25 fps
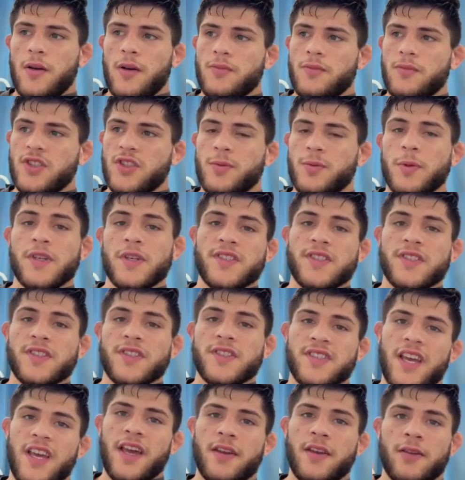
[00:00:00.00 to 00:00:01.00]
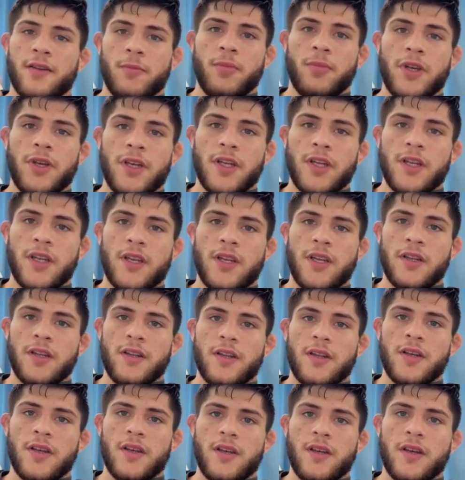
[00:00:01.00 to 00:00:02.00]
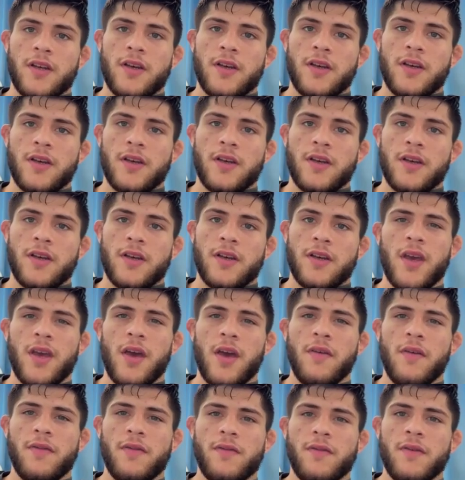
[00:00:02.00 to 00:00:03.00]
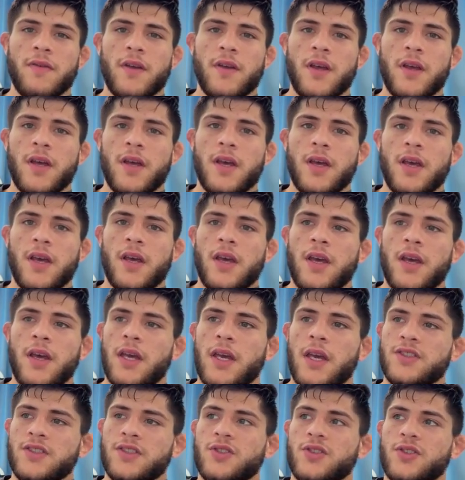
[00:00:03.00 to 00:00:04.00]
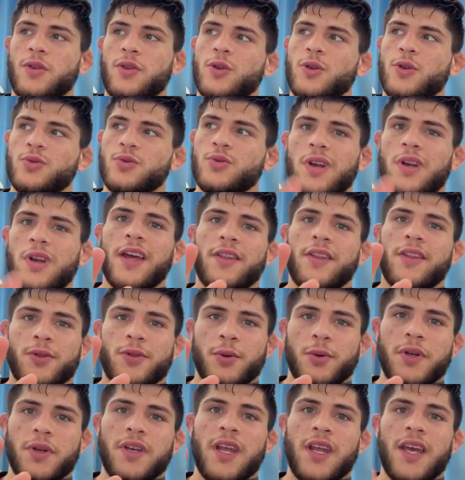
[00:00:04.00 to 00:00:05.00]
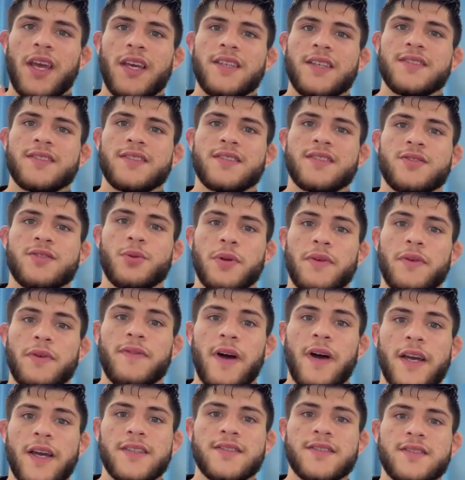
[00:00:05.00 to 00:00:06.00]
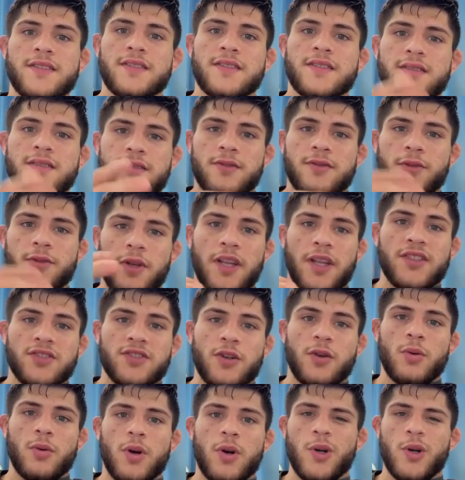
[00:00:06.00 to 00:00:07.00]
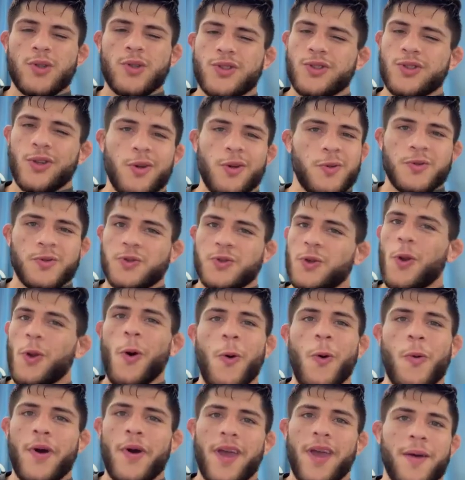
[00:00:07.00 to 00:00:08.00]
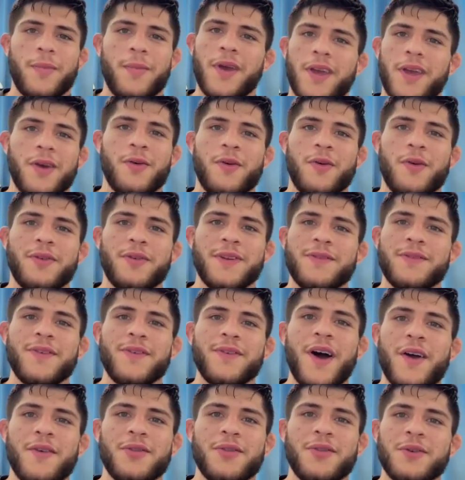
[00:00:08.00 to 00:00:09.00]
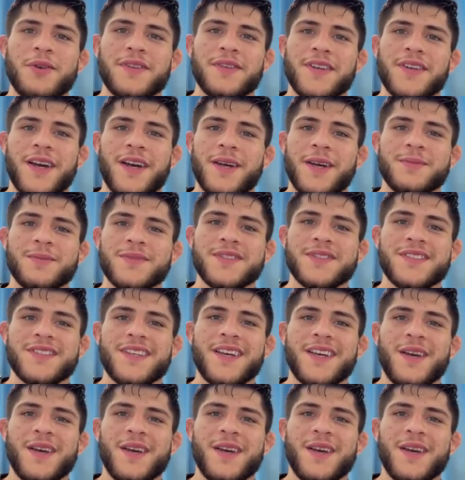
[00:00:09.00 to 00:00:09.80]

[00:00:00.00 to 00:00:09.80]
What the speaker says: Just because I had competed in the IMMAF, and so those were like 3 days, 3 fights, 3 days in a row. So there was no way I'm making 155 3 times.